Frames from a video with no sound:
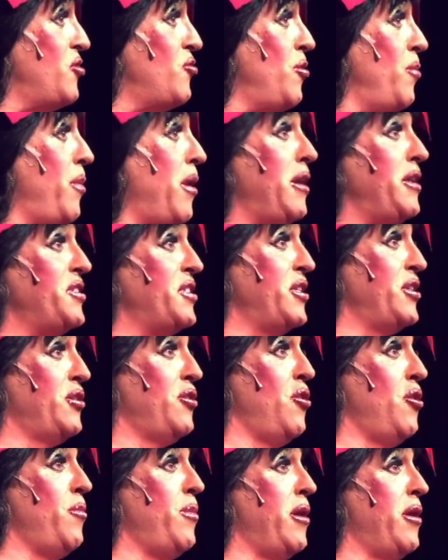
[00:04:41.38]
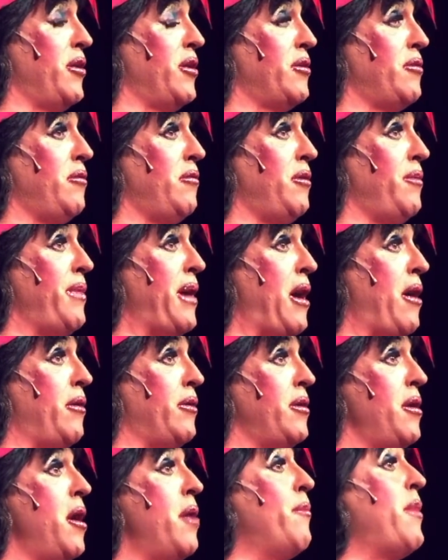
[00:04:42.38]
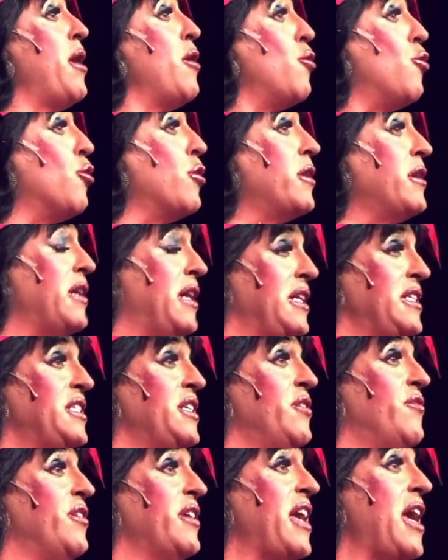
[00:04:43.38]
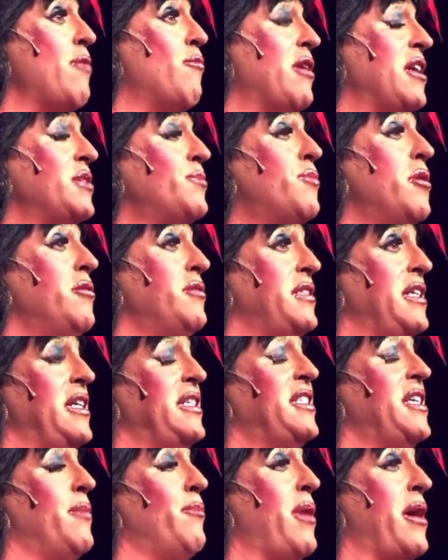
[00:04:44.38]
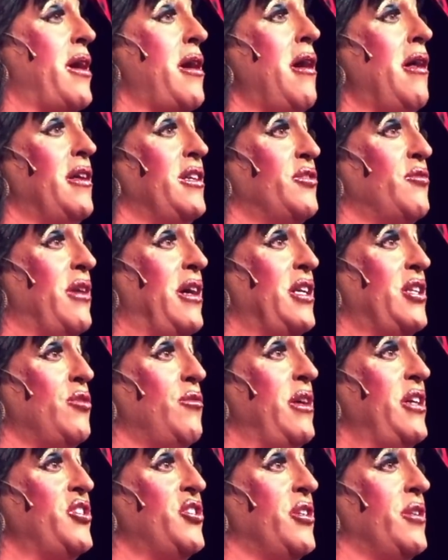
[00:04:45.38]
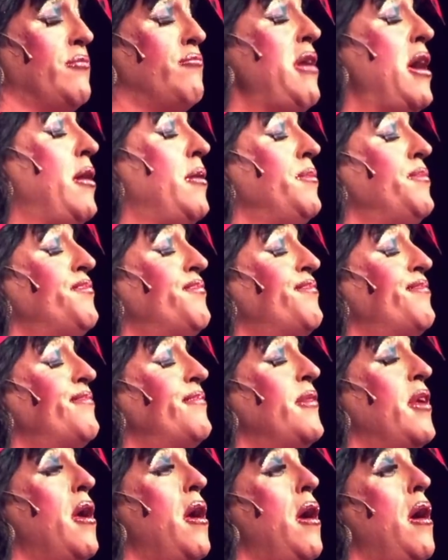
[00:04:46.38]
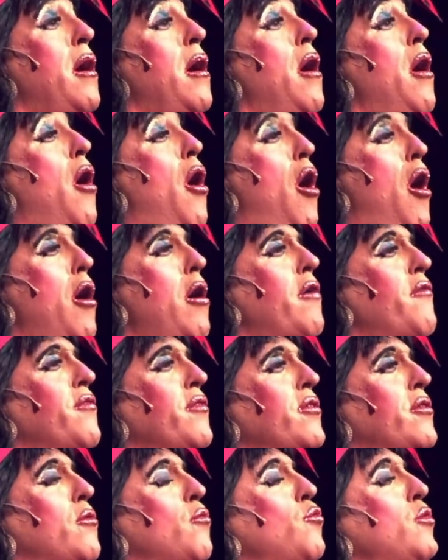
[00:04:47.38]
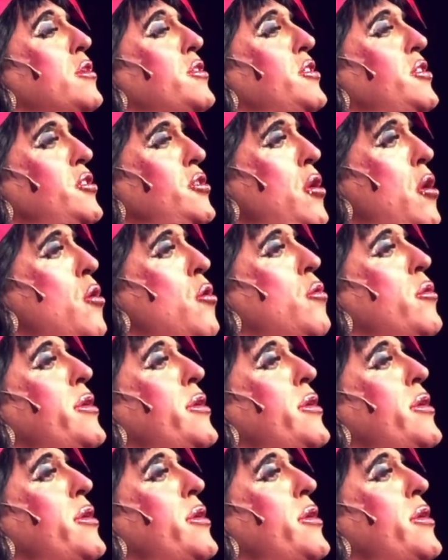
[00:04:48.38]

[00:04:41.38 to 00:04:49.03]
a Boston Globe article about my organizing of a gay rights protest at my college graduation. Well, Harvard was so